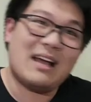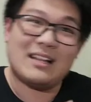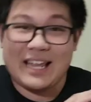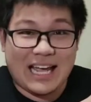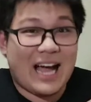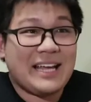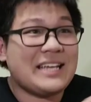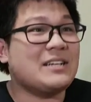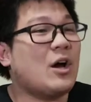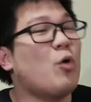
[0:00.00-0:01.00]
Like, I
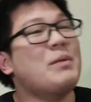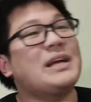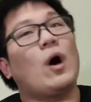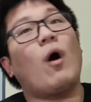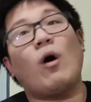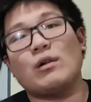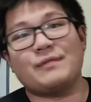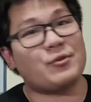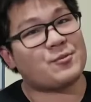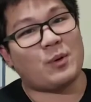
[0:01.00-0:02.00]
can omit all
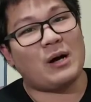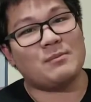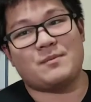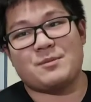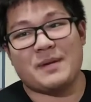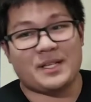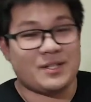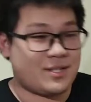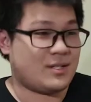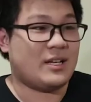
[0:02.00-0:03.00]
those problems
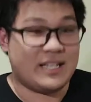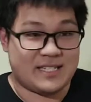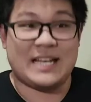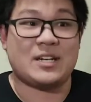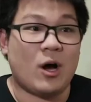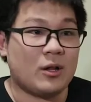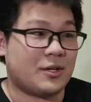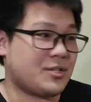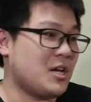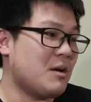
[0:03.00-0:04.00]
because it's
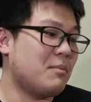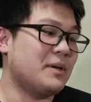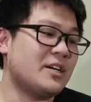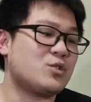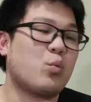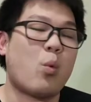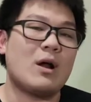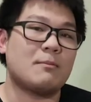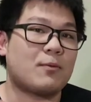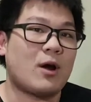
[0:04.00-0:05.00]
$10, but there's
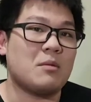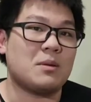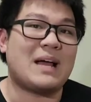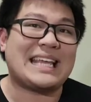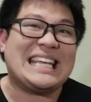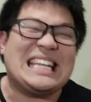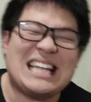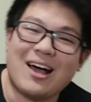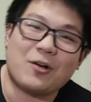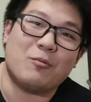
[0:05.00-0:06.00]
one problem I
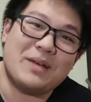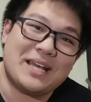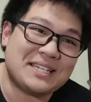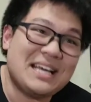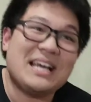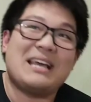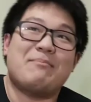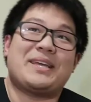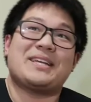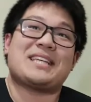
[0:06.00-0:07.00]
cannot omit
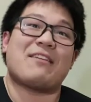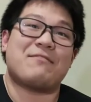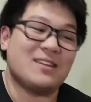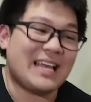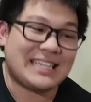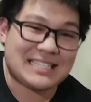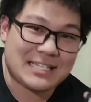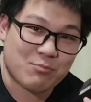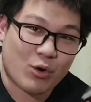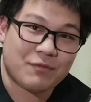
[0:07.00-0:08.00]
because I feel like this
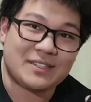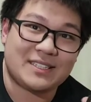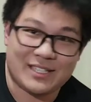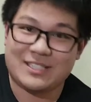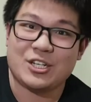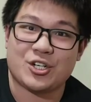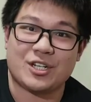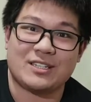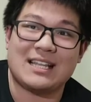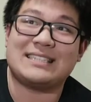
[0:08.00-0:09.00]
is more of a
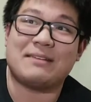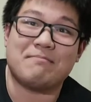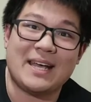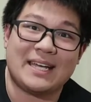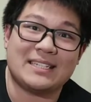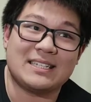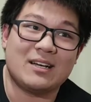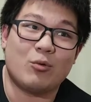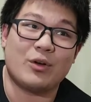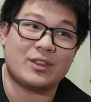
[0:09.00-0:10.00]
decision that they made
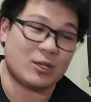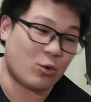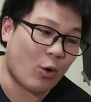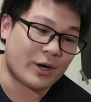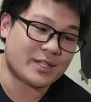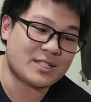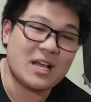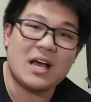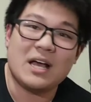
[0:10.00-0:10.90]
with the Quarks.